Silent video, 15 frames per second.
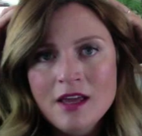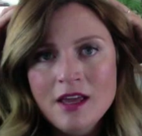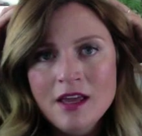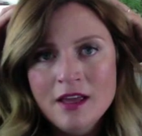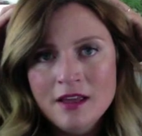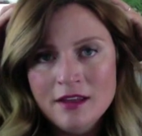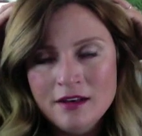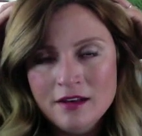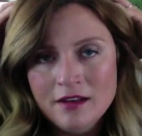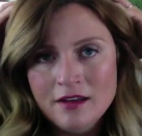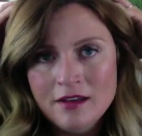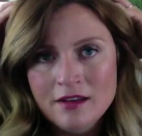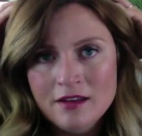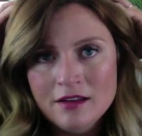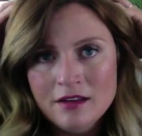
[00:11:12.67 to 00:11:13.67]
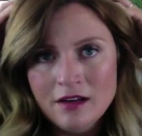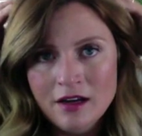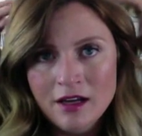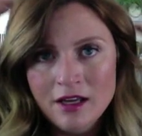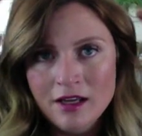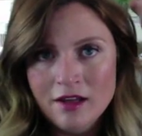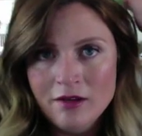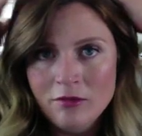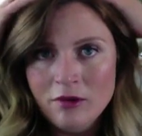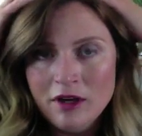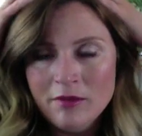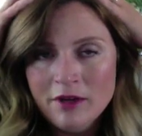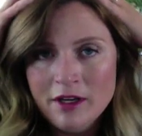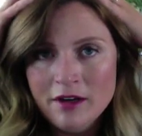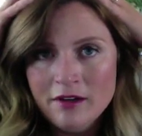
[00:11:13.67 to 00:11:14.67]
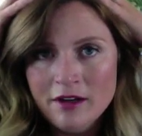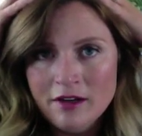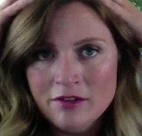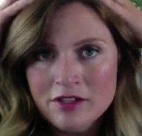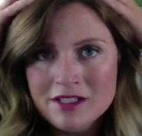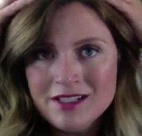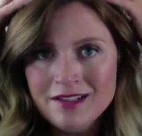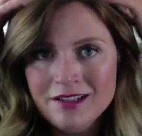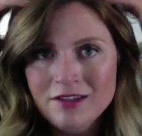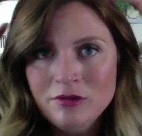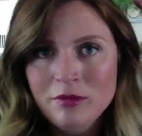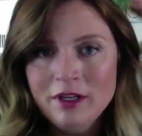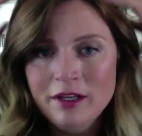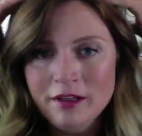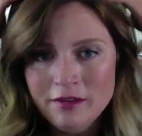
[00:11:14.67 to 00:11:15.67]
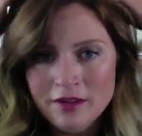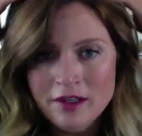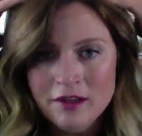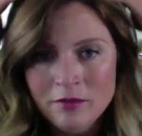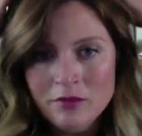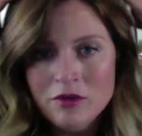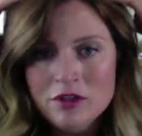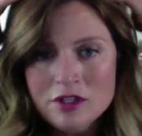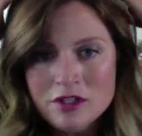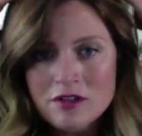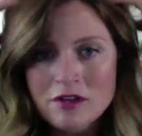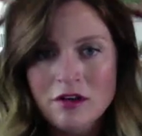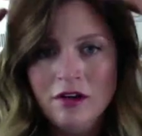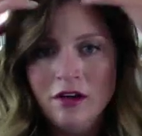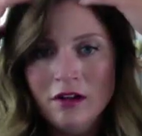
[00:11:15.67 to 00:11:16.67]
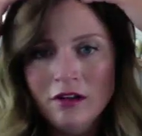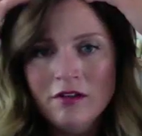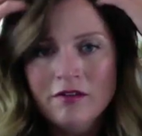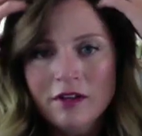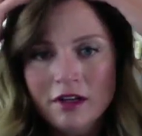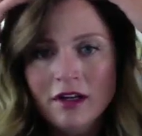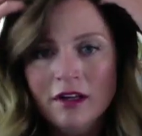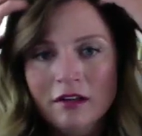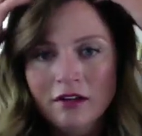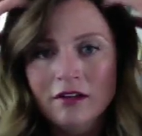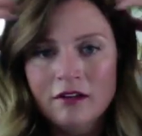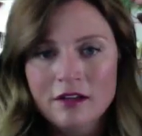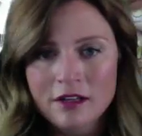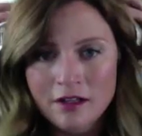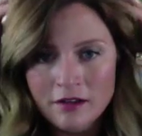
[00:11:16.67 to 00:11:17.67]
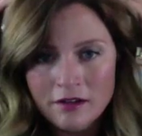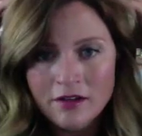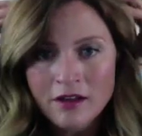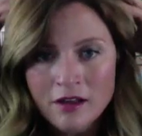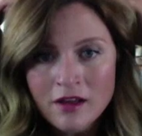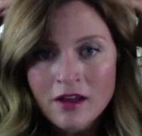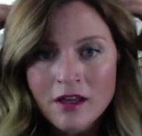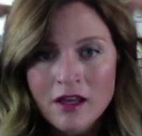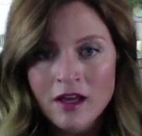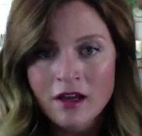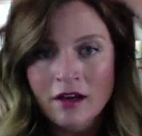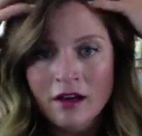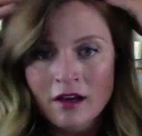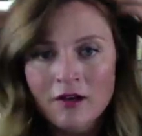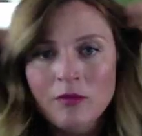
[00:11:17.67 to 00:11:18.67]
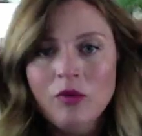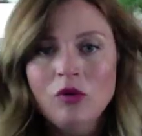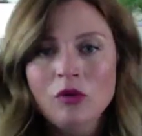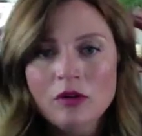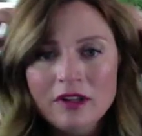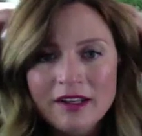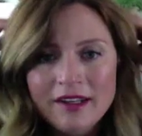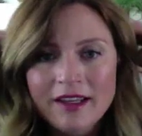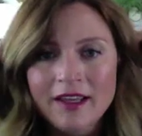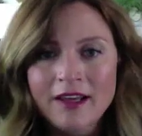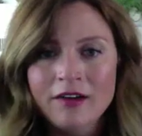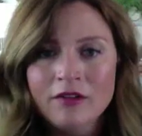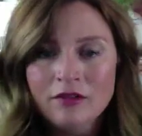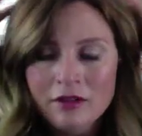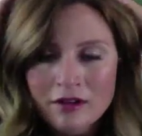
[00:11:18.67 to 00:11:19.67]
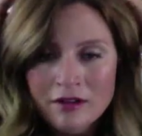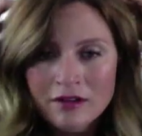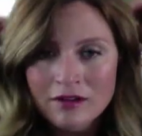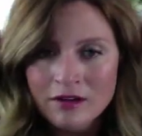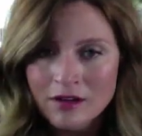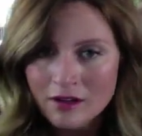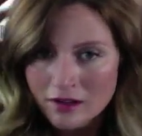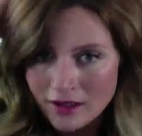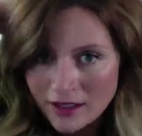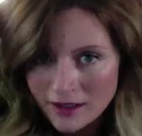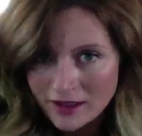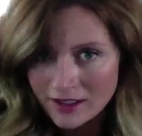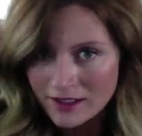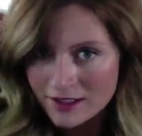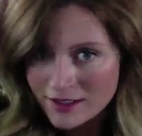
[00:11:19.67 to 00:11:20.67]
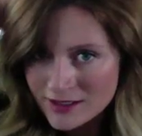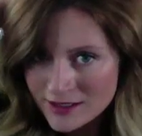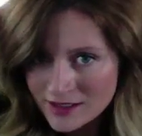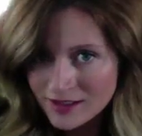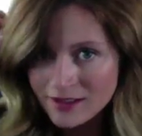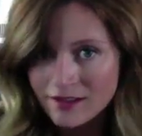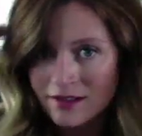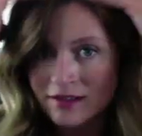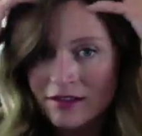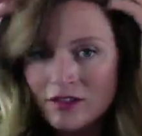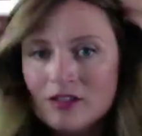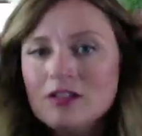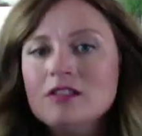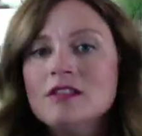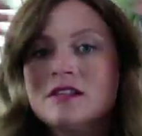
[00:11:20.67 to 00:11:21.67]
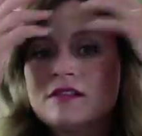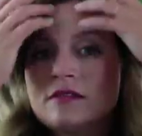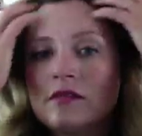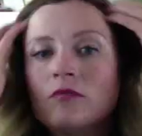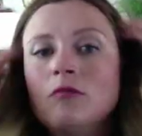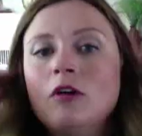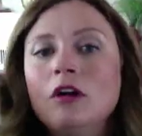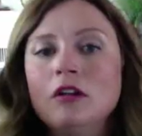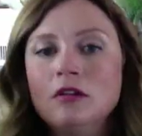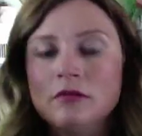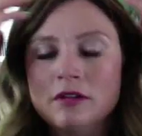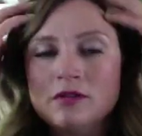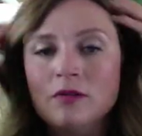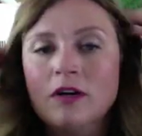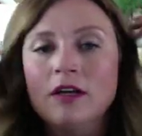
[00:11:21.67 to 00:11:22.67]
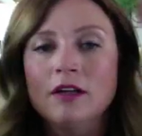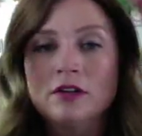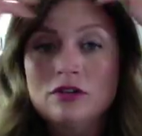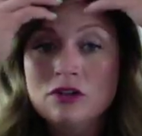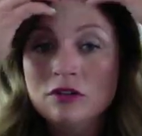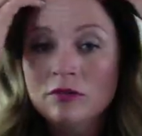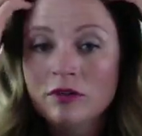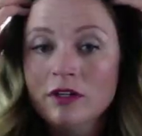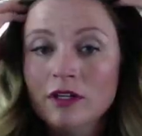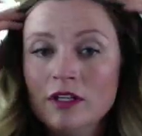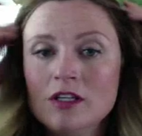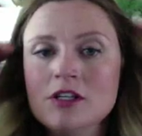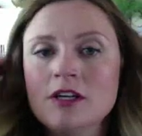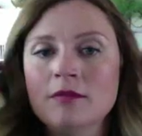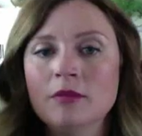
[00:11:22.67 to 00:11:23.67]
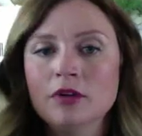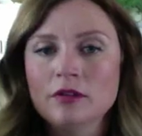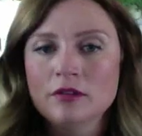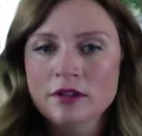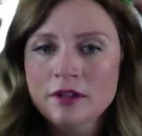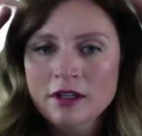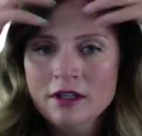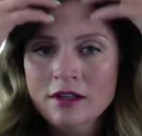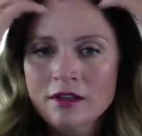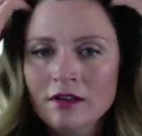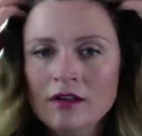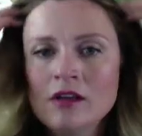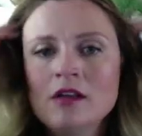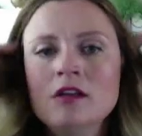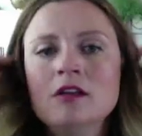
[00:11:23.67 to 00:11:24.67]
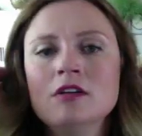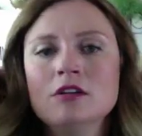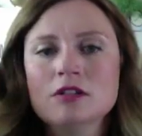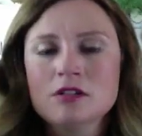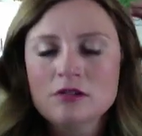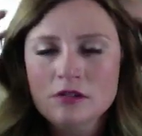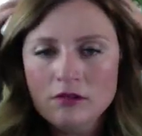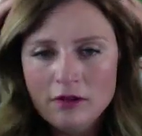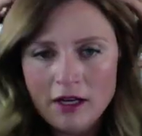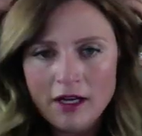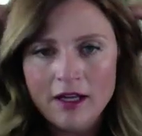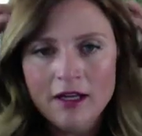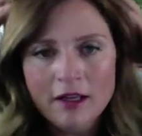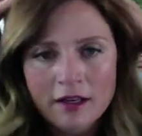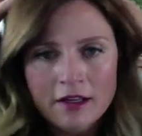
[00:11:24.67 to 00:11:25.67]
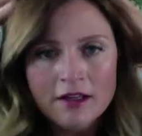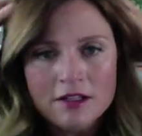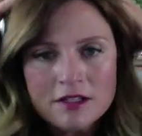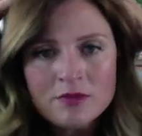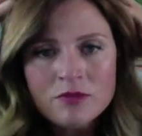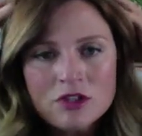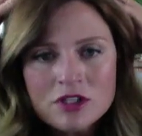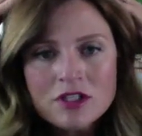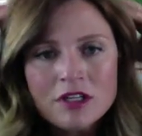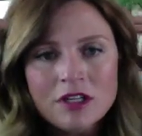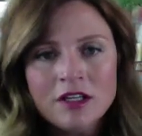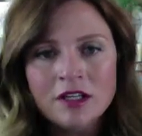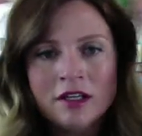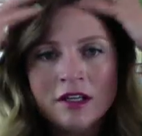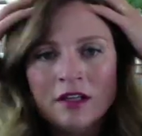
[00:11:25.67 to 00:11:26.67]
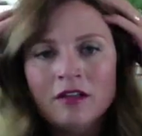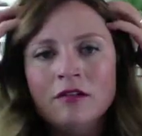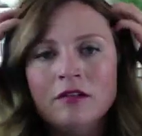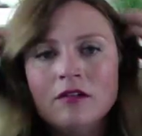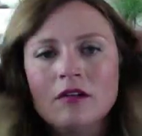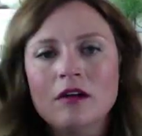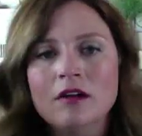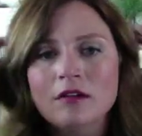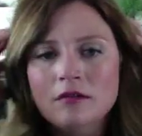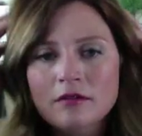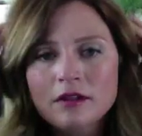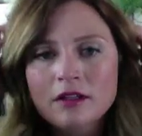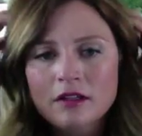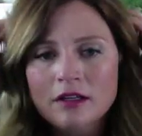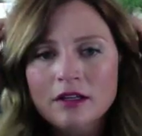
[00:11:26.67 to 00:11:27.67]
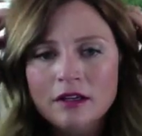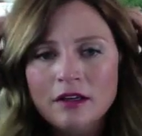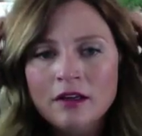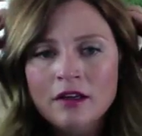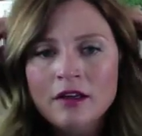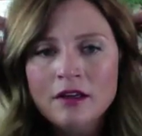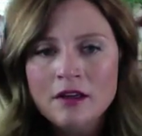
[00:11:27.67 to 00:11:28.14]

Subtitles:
and I wet my hair down just a little bit, and then I mushed all of the color in and kind of pulled it down like this, just while it was wet. Don't put any shampoo in yet, just do it wet. And I just mushed it in and got it really